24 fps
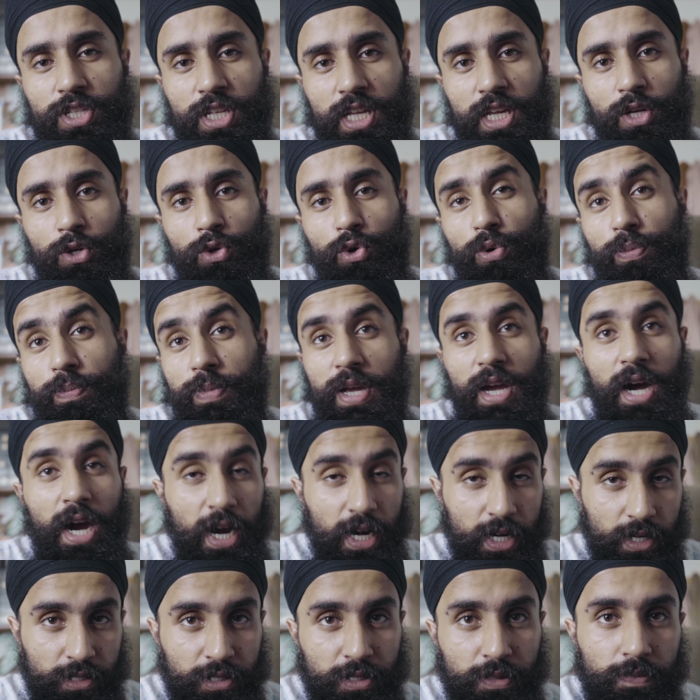say go
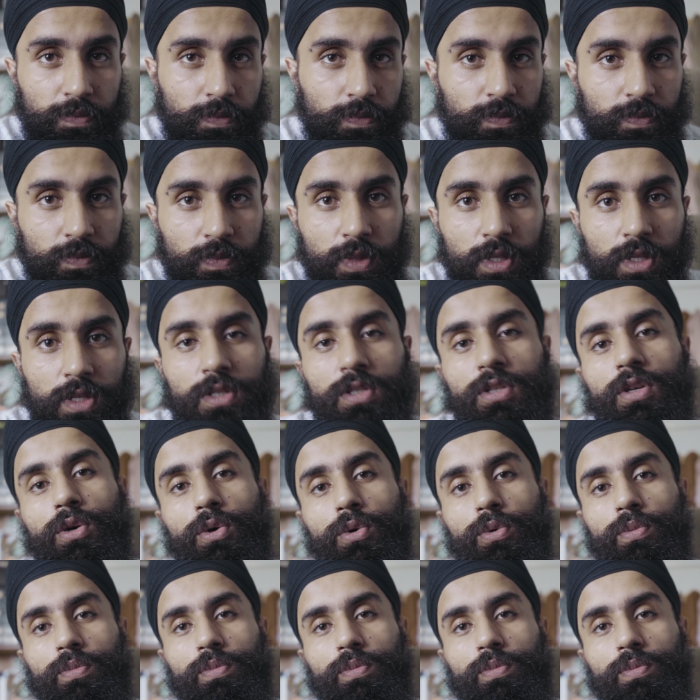behind them. So,